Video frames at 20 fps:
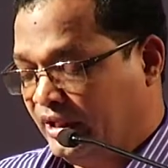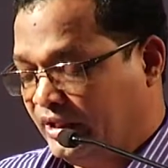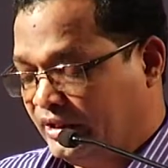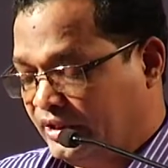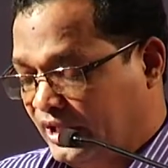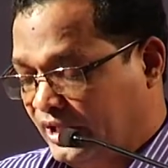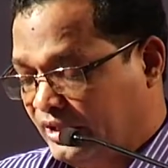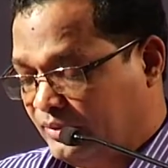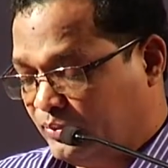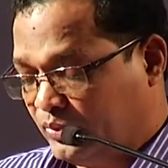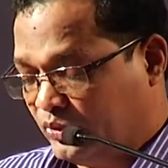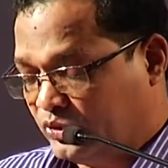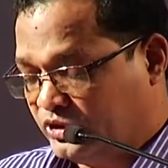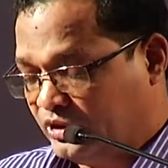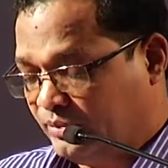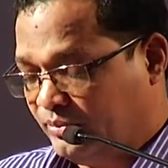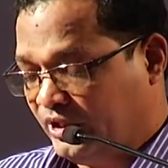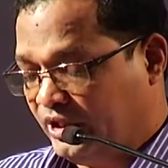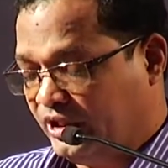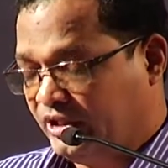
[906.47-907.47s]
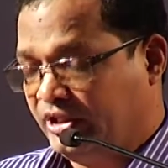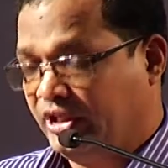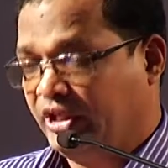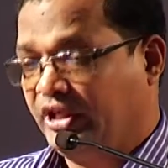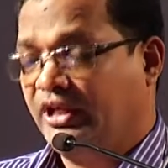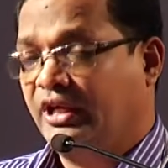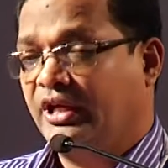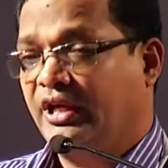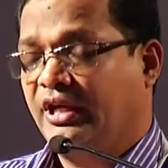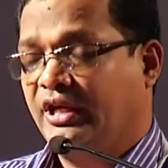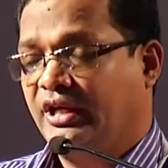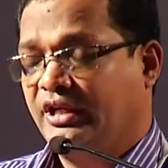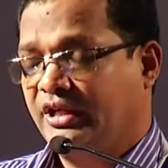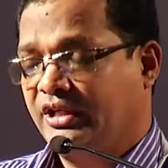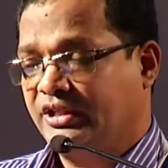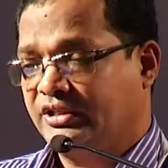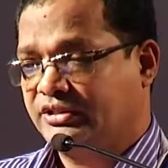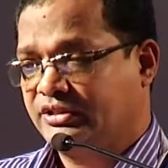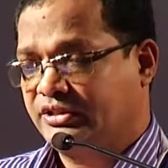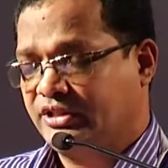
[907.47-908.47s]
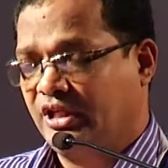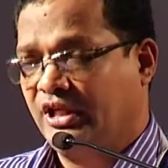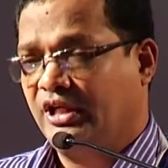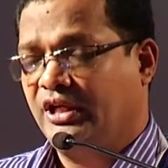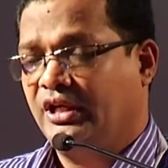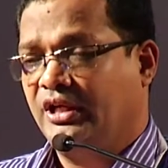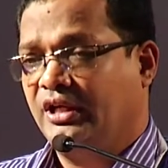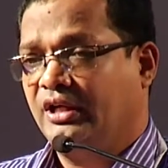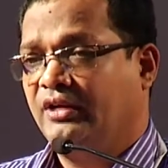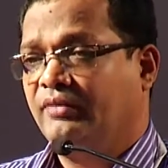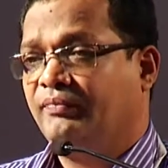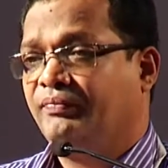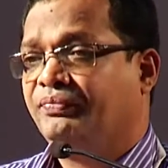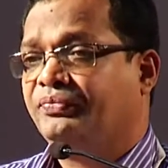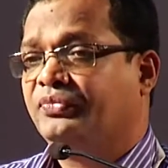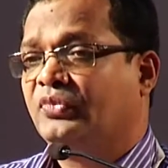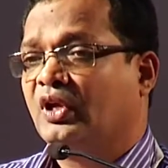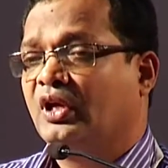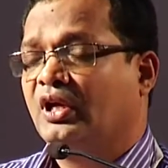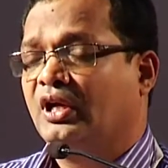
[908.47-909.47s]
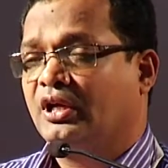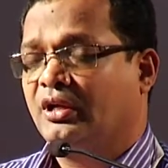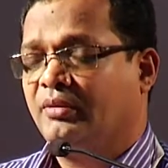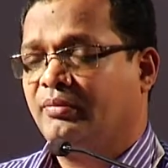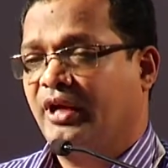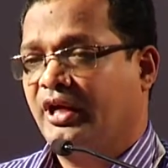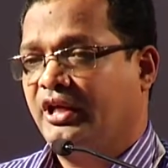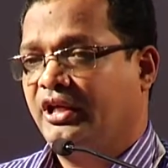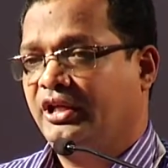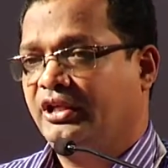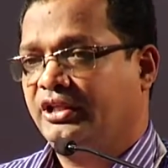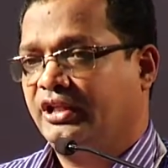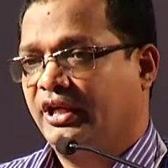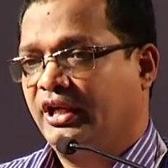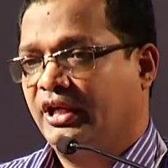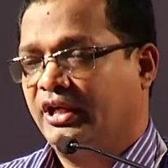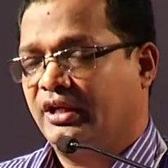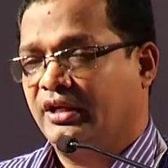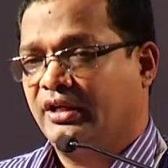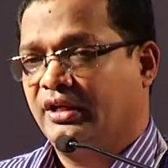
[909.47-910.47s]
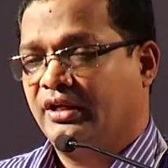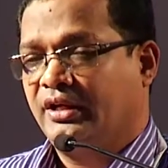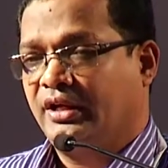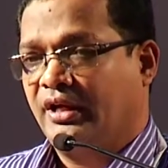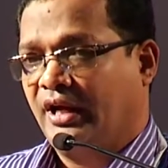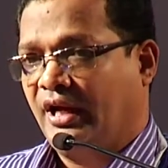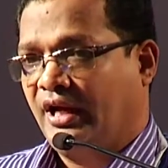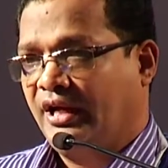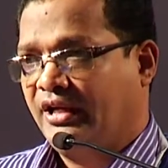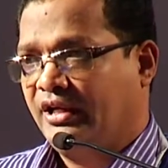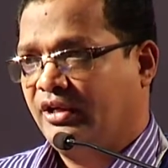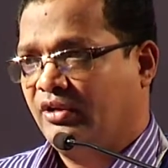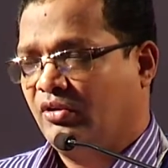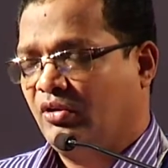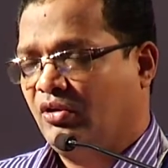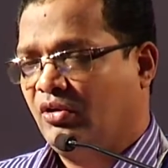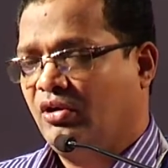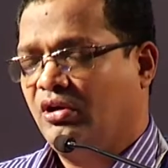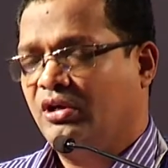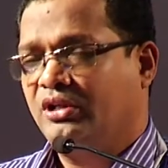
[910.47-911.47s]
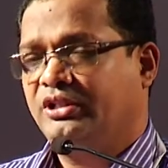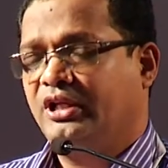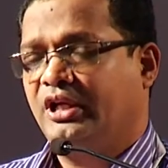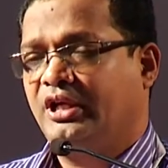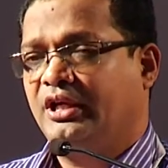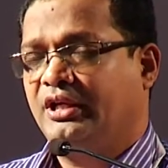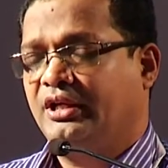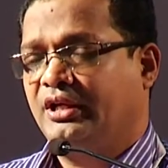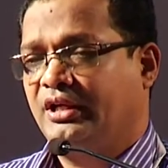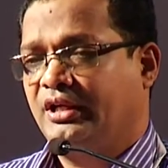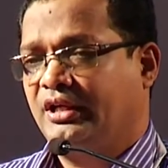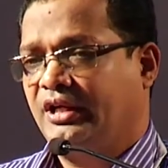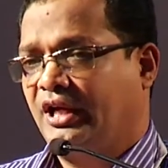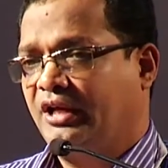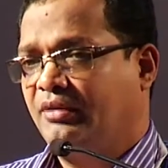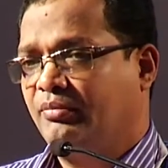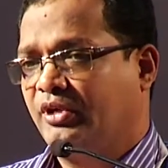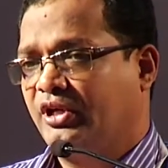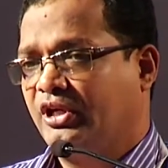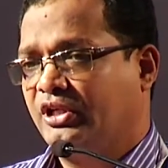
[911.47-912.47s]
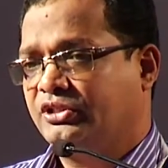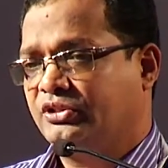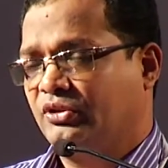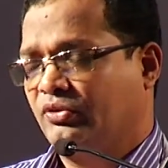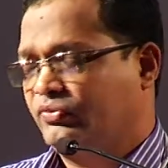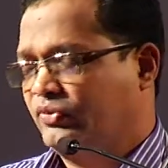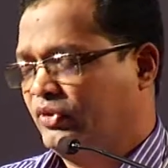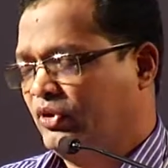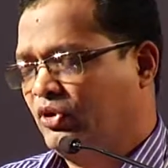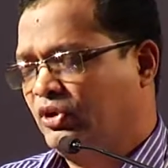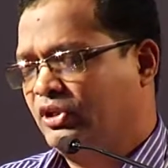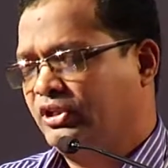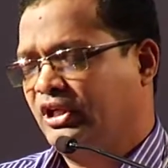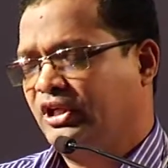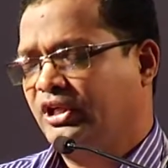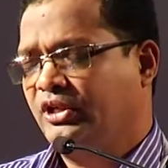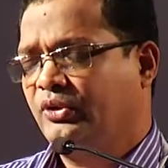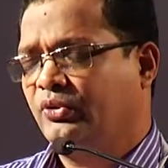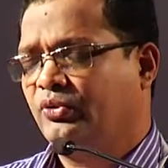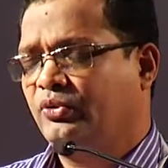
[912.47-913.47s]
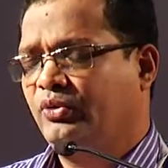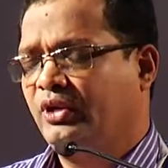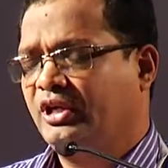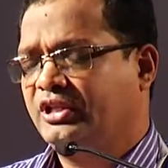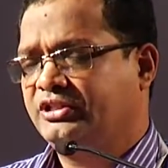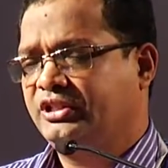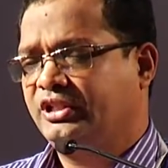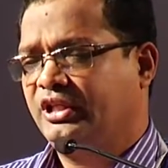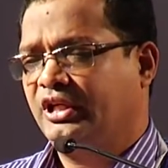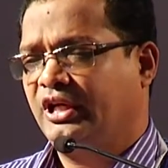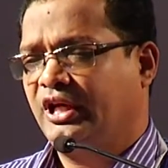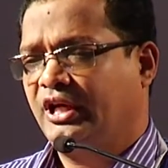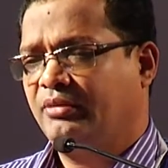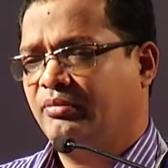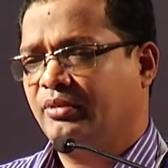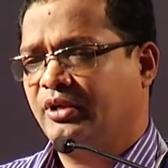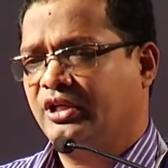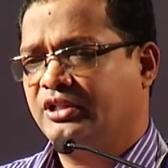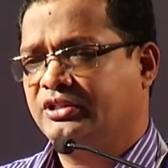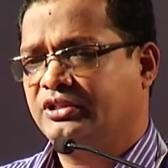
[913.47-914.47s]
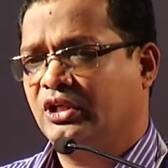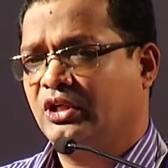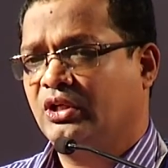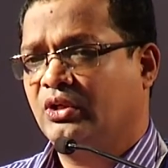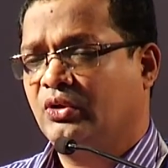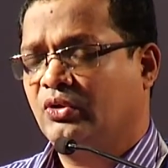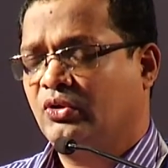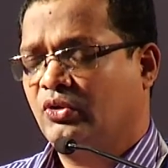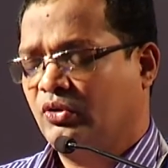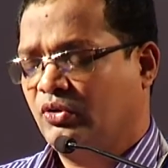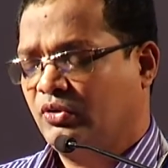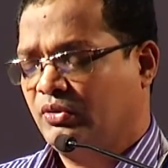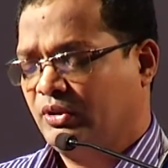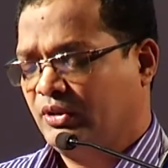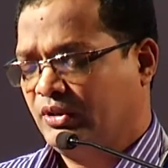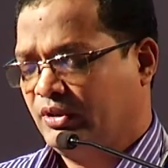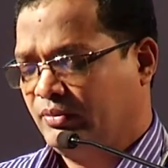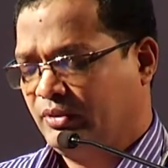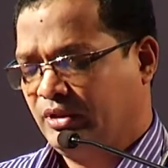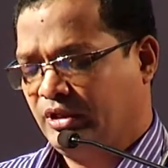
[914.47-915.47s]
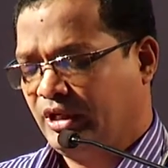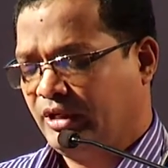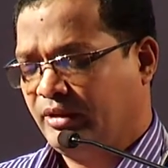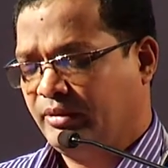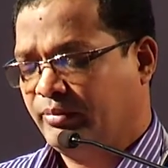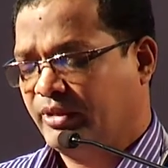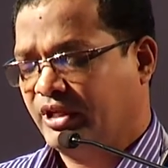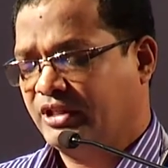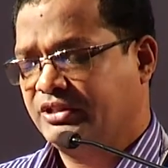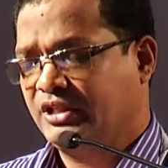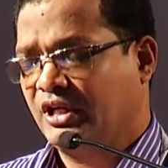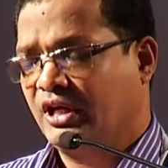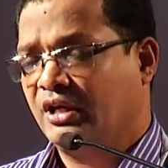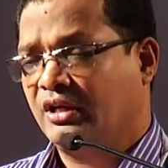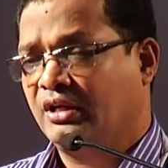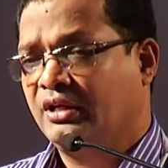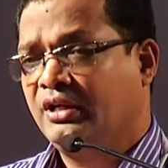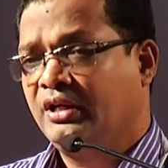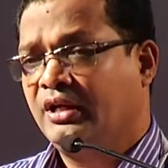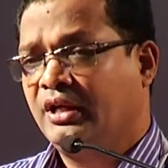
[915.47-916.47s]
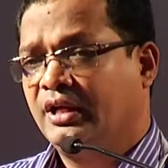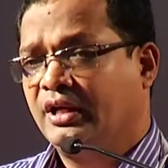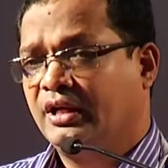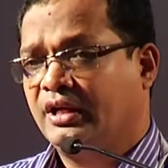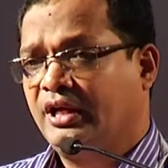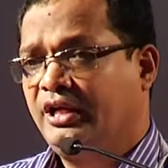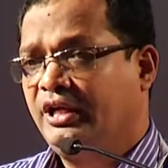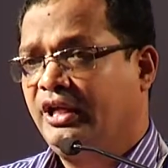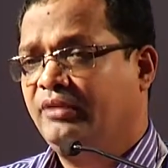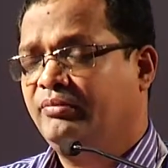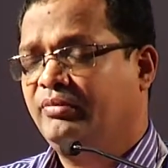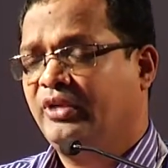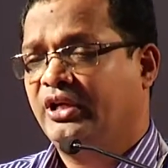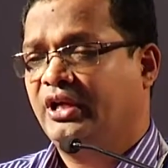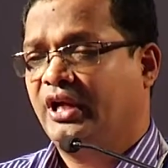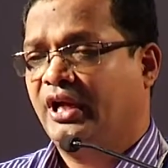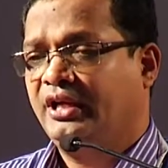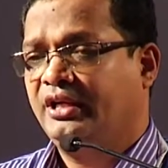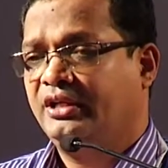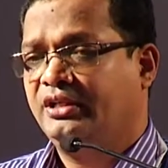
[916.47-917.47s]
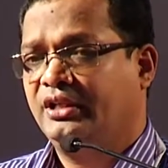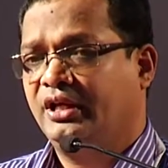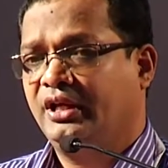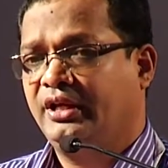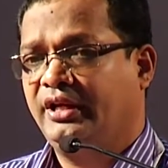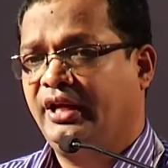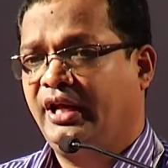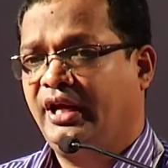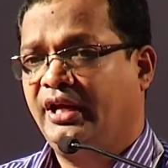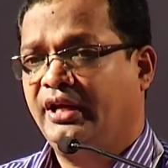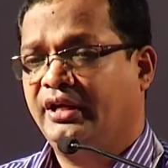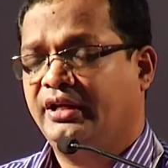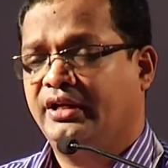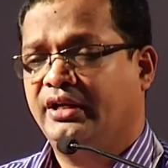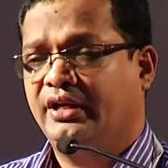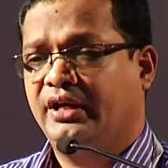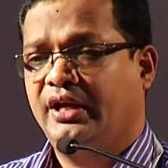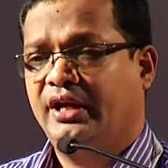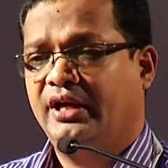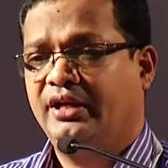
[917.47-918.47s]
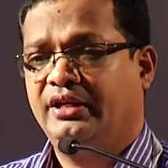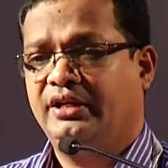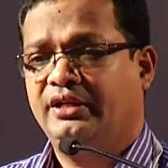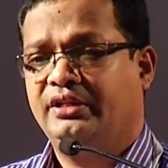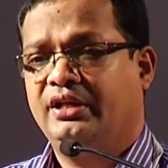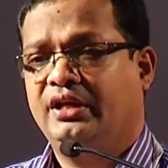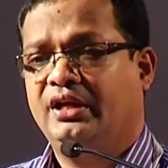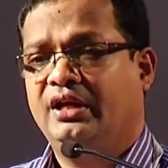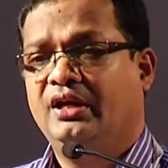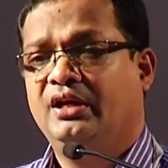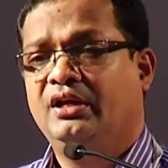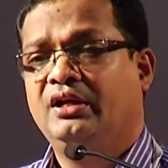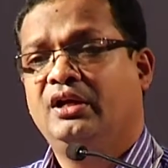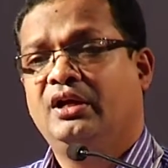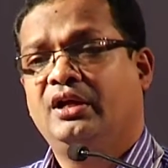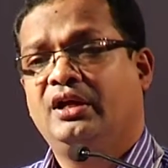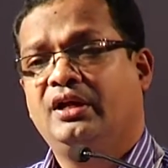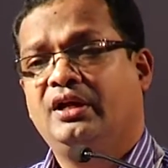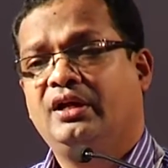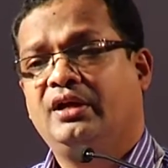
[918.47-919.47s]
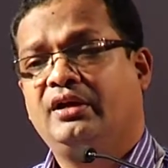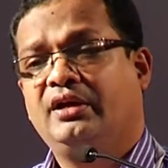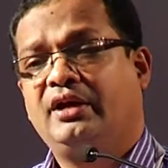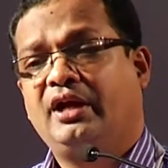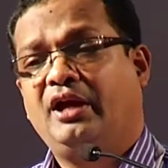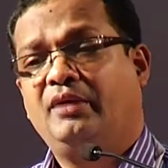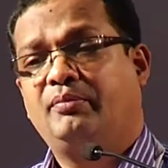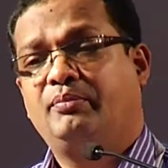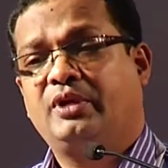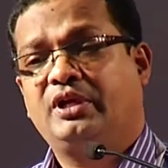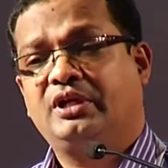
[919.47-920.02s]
That possibility is still remaining there, and all the libraries of all the university libraries are running behind the NAC and the A+